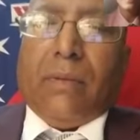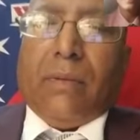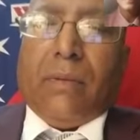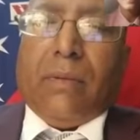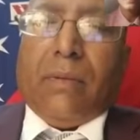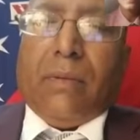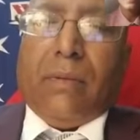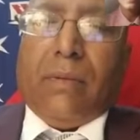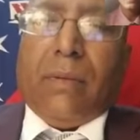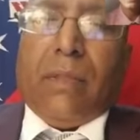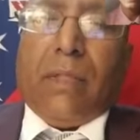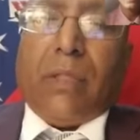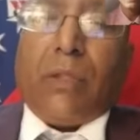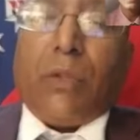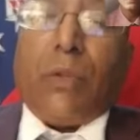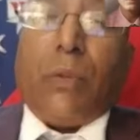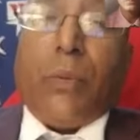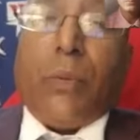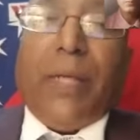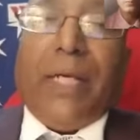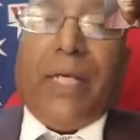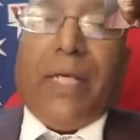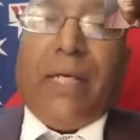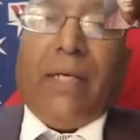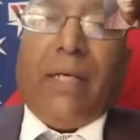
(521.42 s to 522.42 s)
The
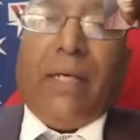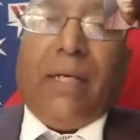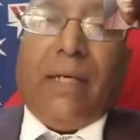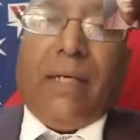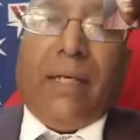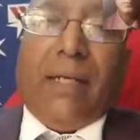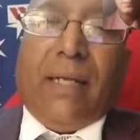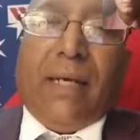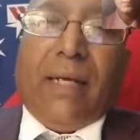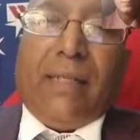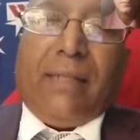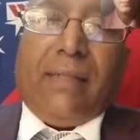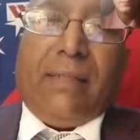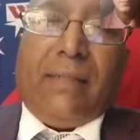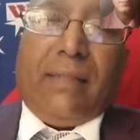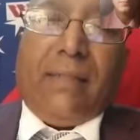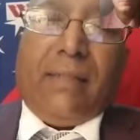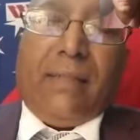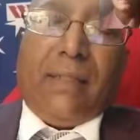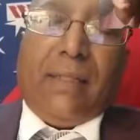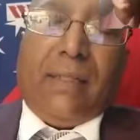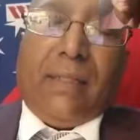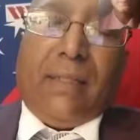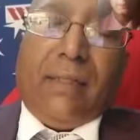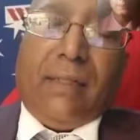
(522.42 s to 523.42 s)
swing that
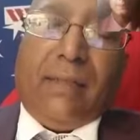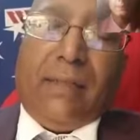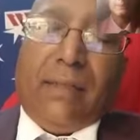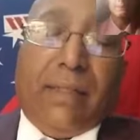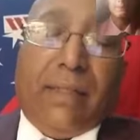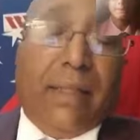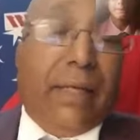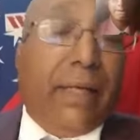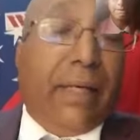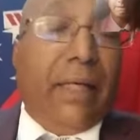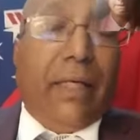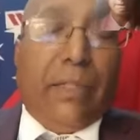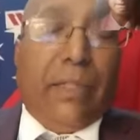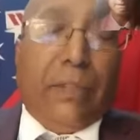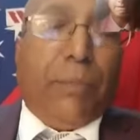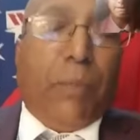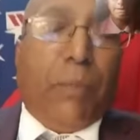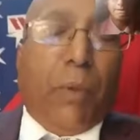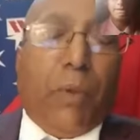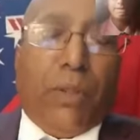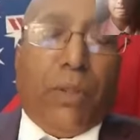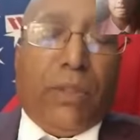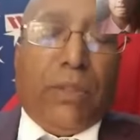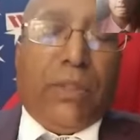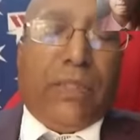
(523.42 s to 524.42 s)
English
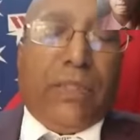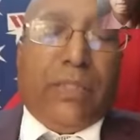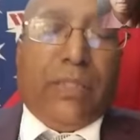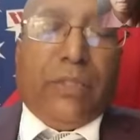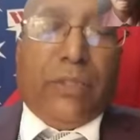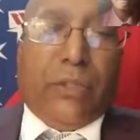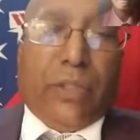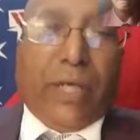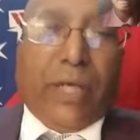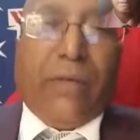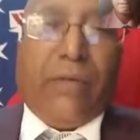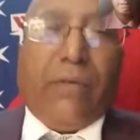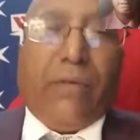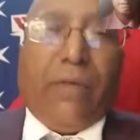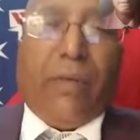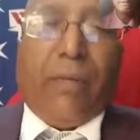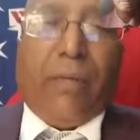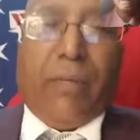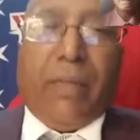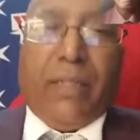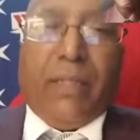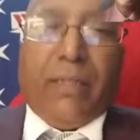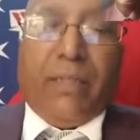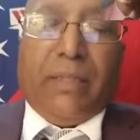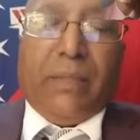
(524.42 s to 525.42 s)
bowlers in general,
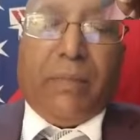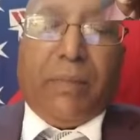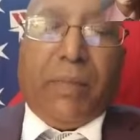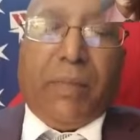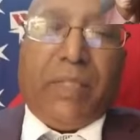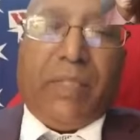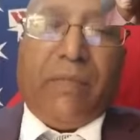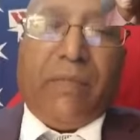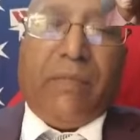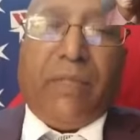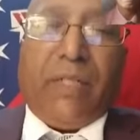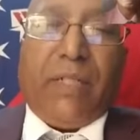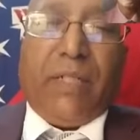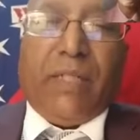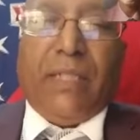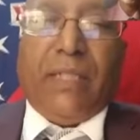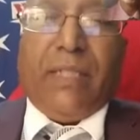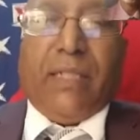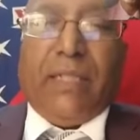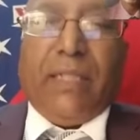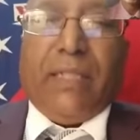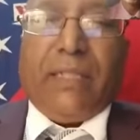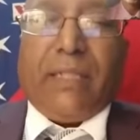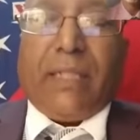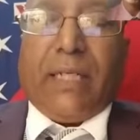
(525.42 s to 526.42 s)
but specifically in
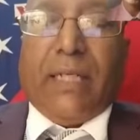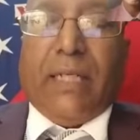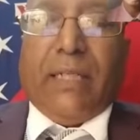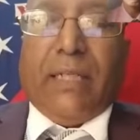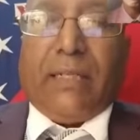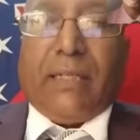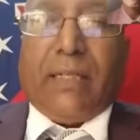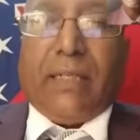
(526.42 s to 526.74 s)
this case,